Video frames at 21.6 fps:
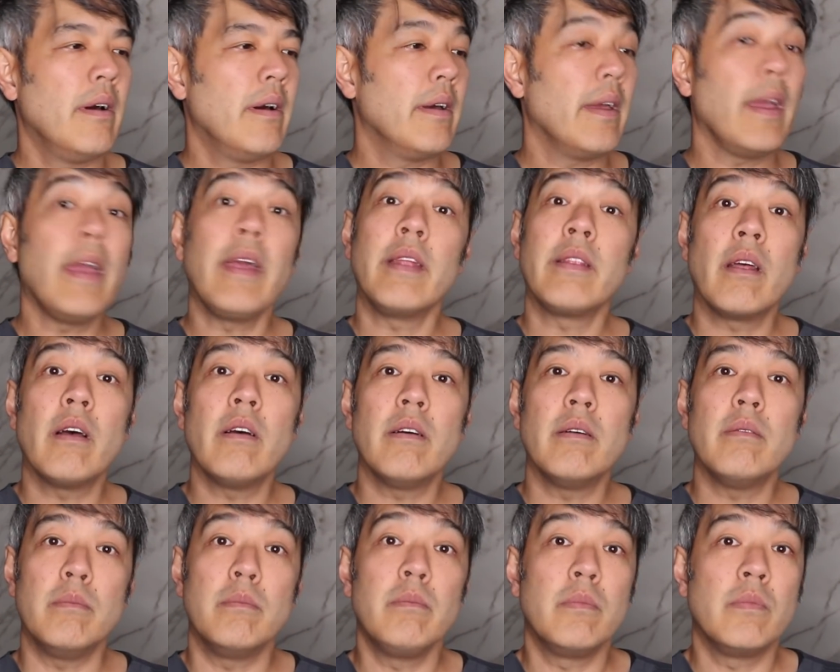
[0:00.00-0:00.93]
and
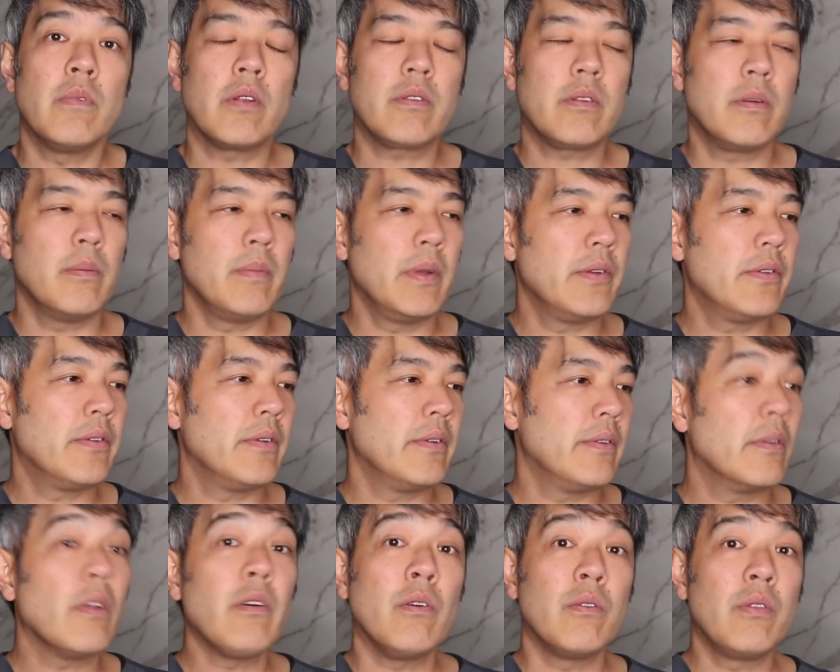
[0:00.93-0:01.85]
not to
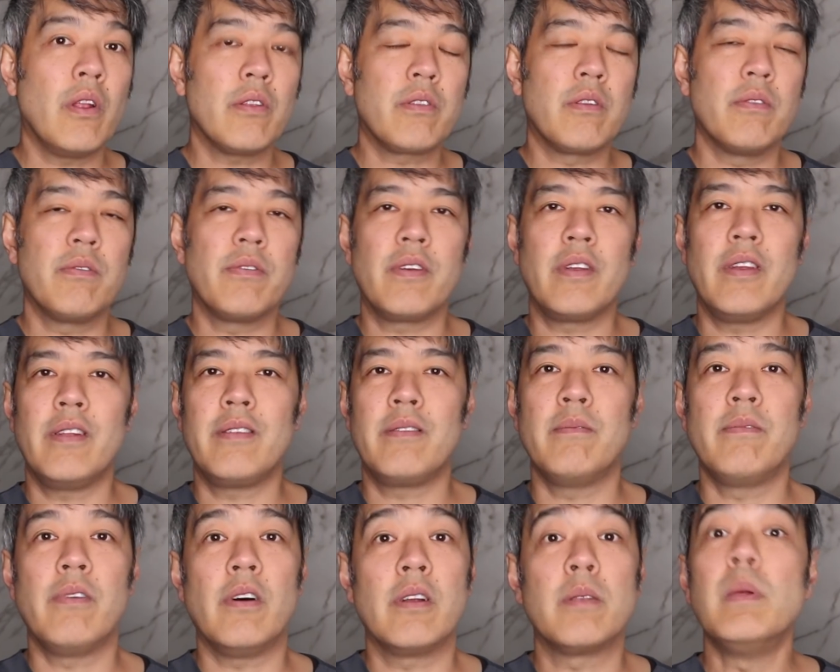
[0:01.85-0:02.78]
mention, or not to forget,
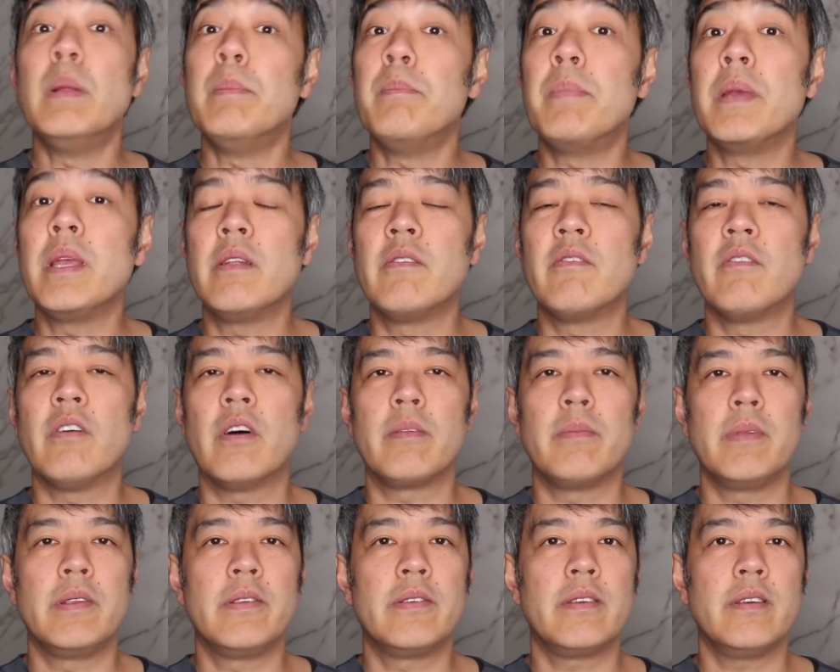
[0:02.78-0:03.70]
vitamin B and
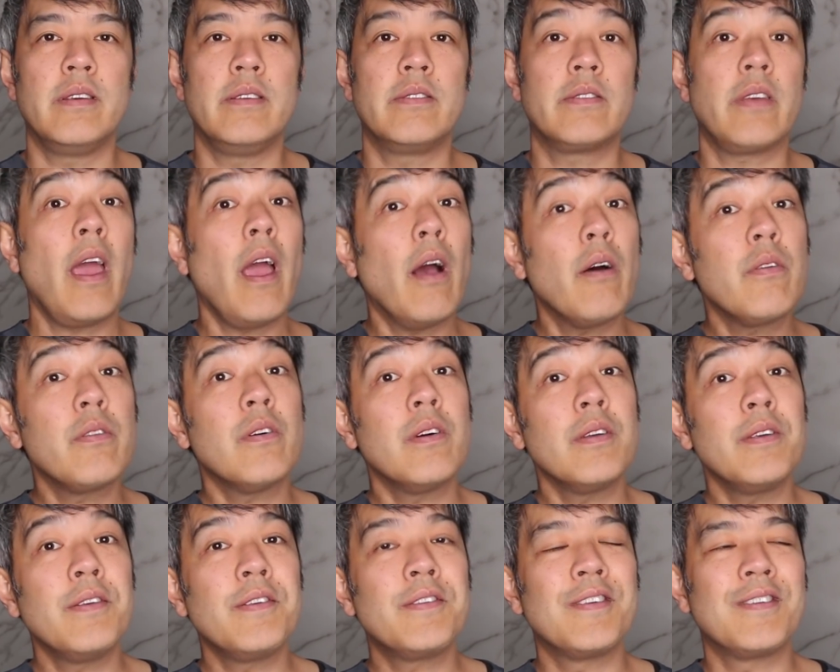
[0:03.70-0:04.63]
vitamin C. So how do
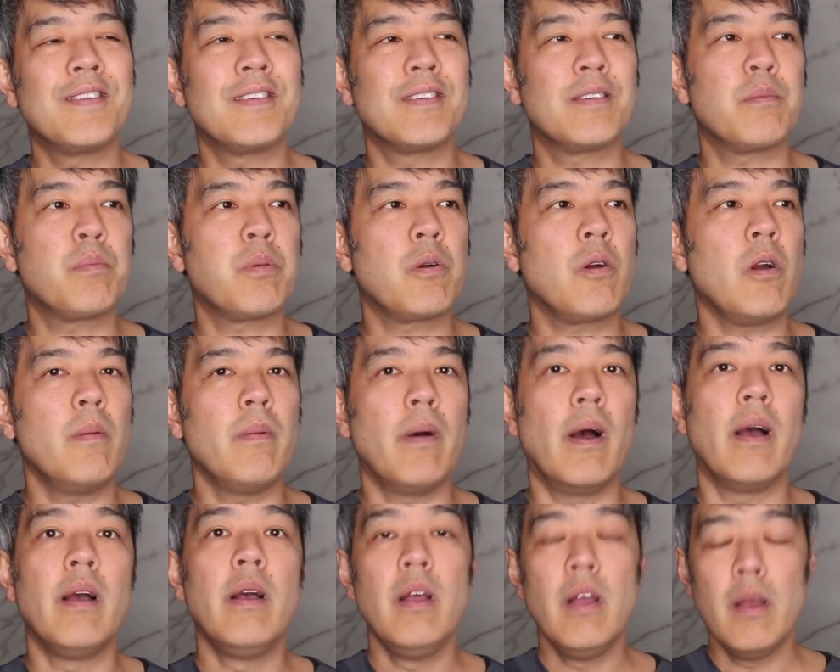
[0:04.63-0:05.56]
I use this as a
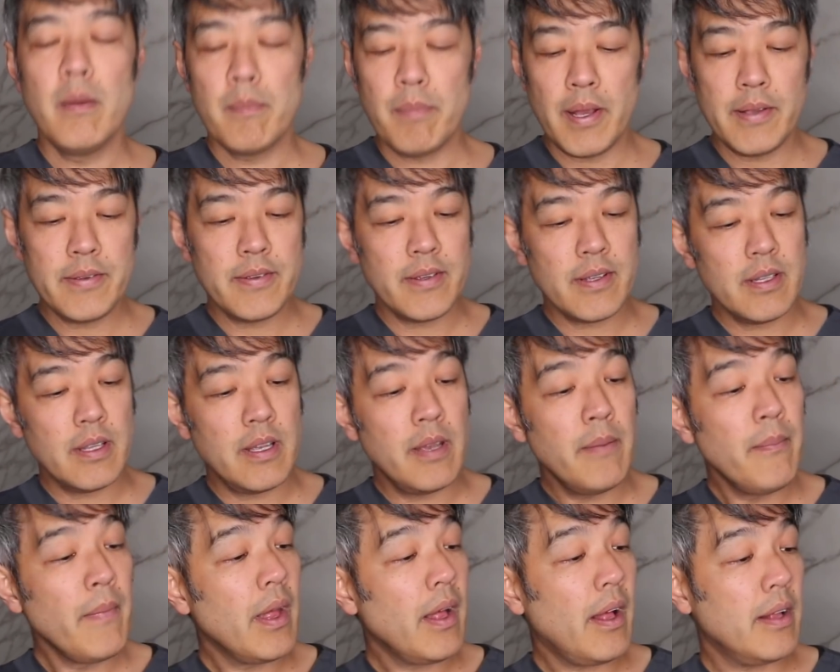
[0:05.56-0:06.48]
primer?
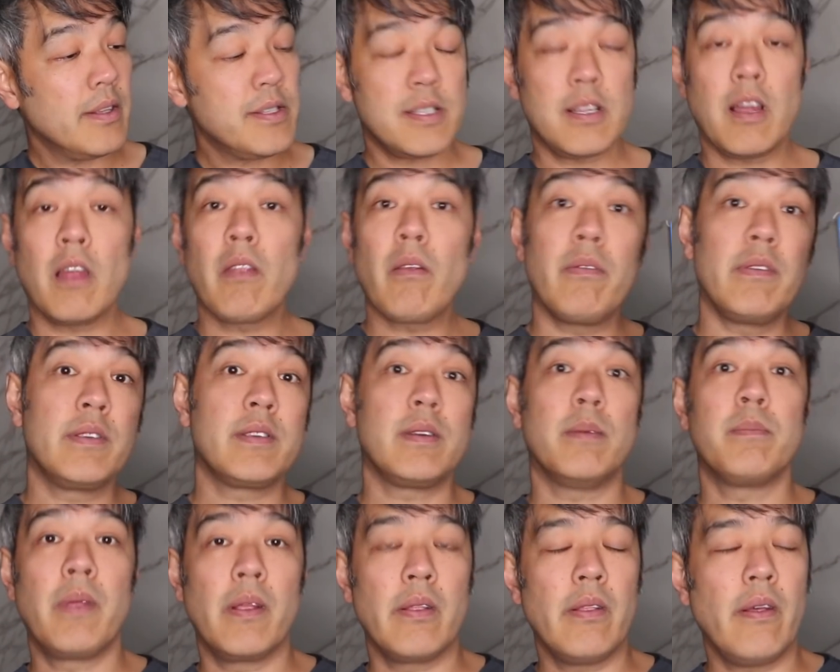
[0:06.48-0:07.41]
Basically, I'll start off with
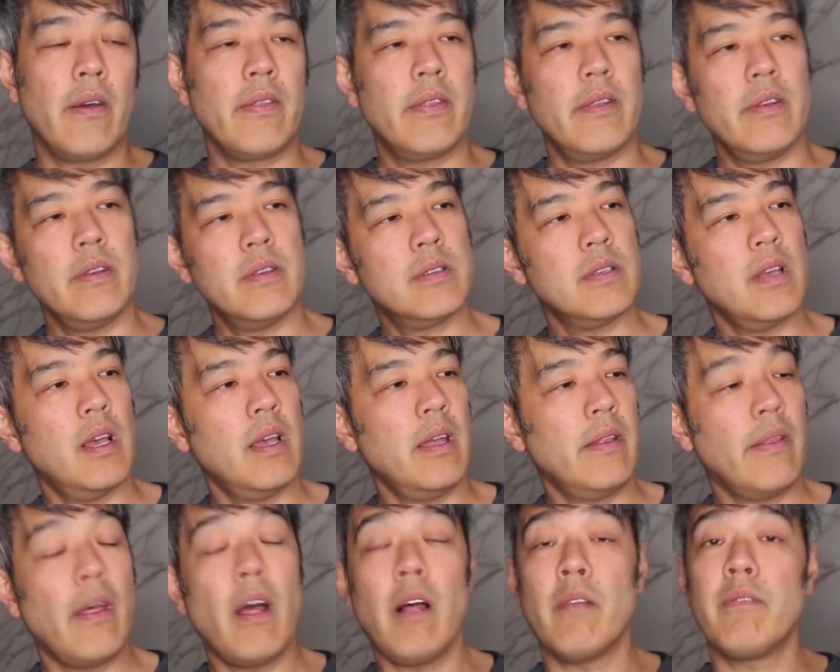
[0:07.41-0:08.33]
something like this,
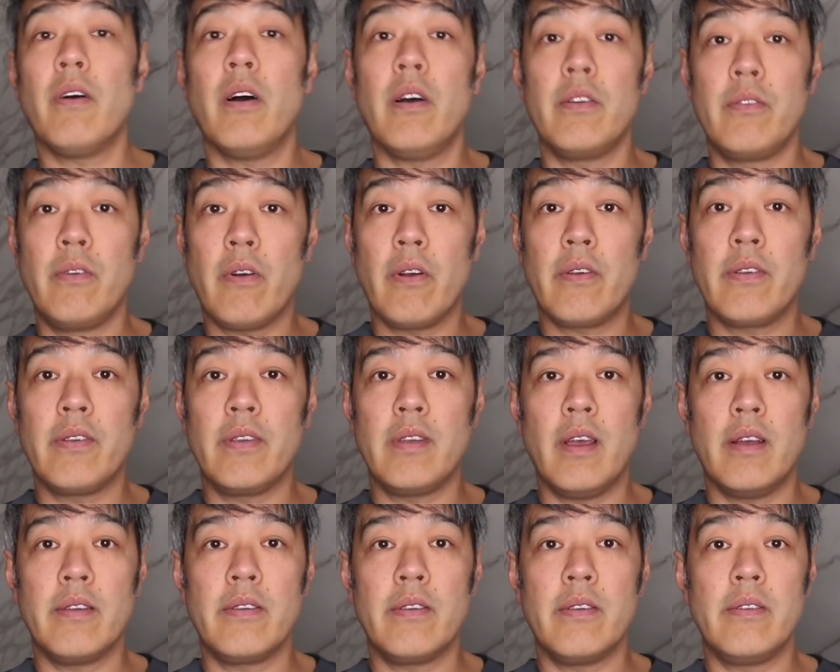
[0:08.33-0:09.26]
an alpha hydroxy
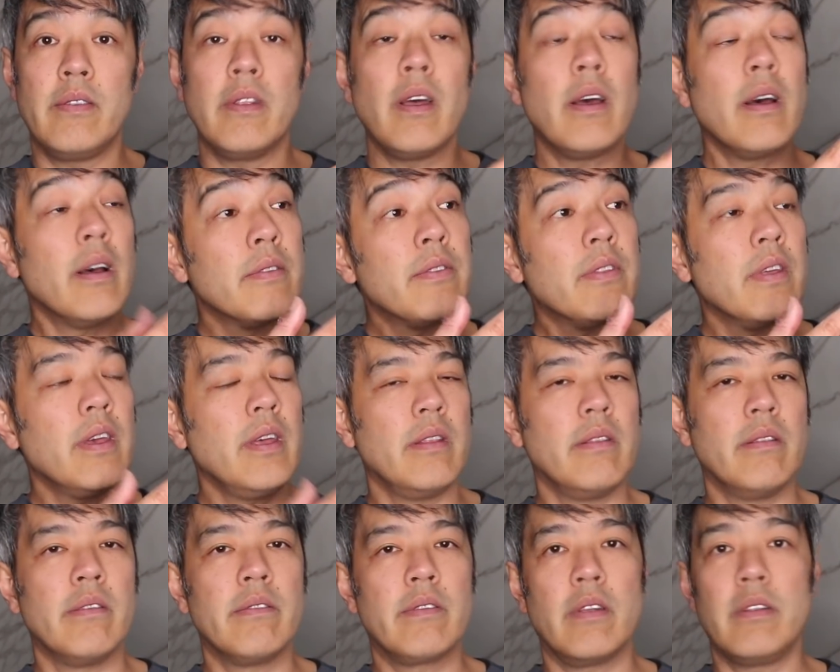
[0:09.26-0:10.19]
acid
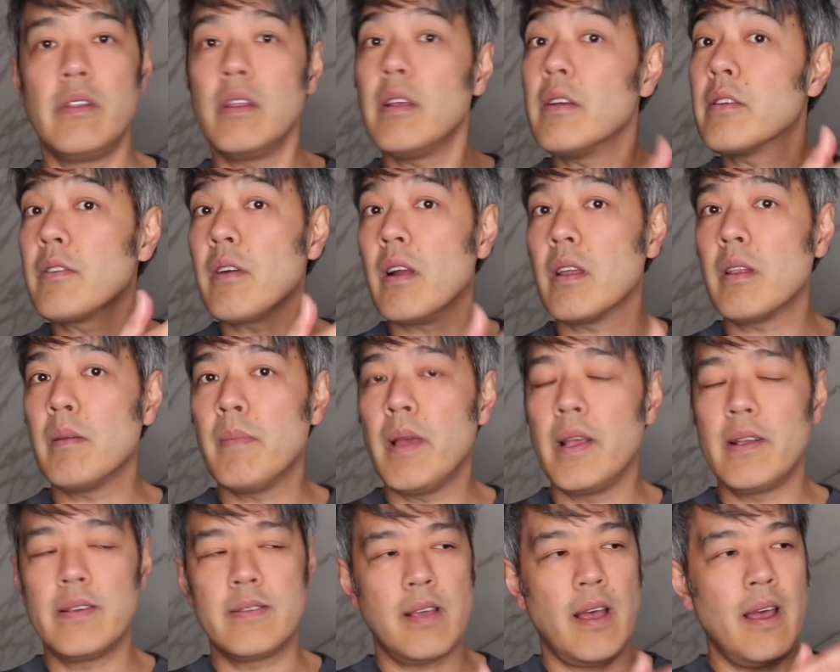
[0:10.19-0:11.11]
10. So Neutrogena
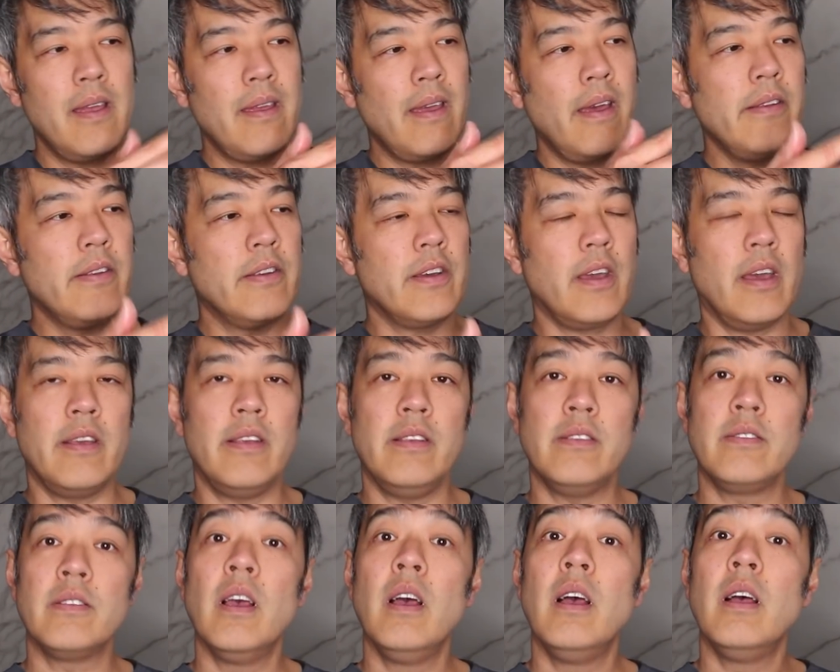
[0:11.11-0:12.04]
makes
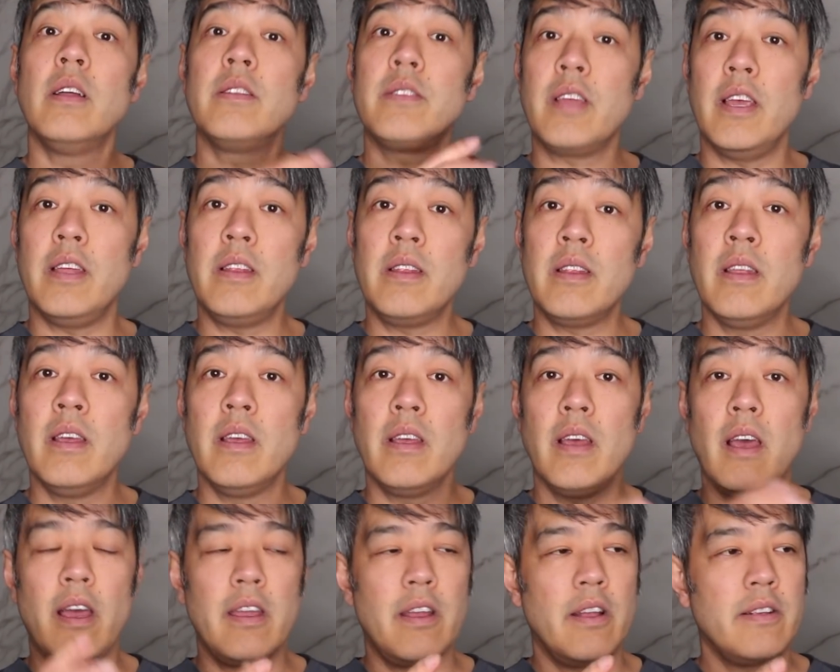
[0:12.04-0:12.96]
AHAs 10,
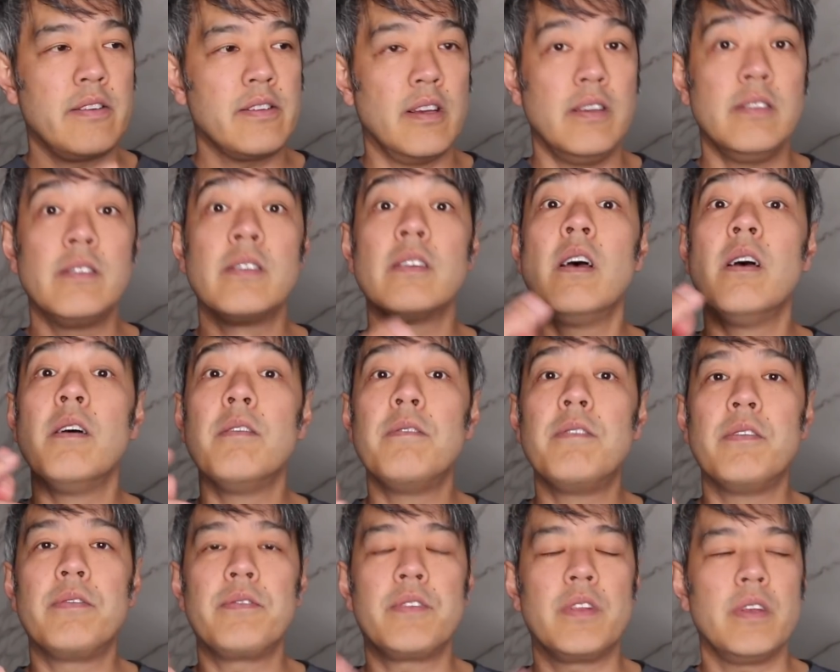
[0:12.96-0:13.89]
AHAs
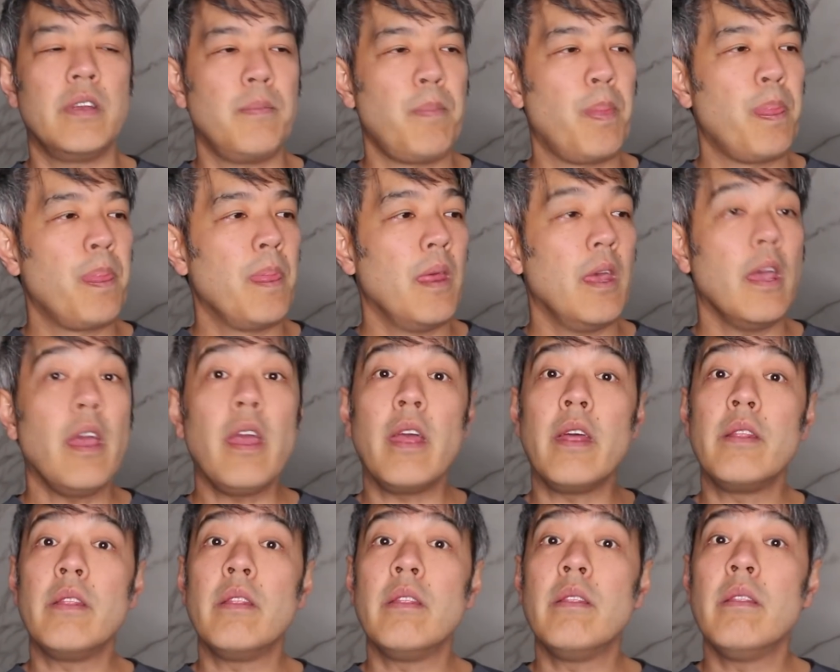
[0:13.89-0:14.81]
15,
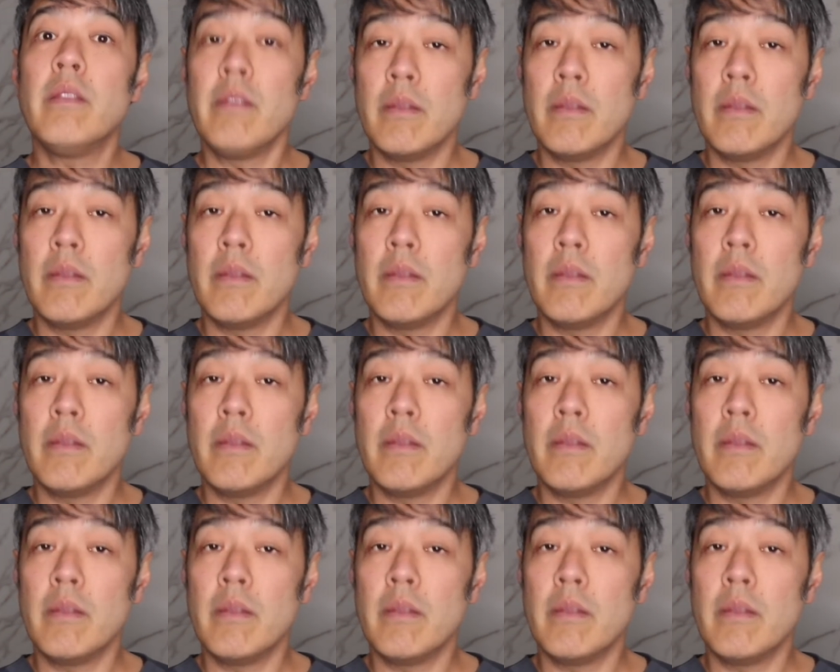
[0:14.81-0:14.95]
and